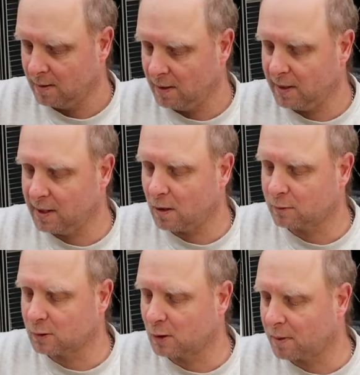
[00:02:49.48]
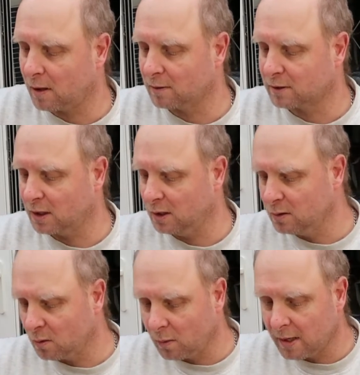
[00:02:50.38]
And then I'll do a part
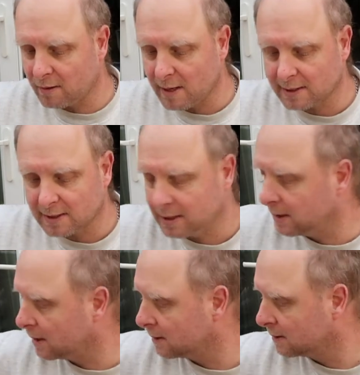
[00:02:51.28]
2 where I'll actually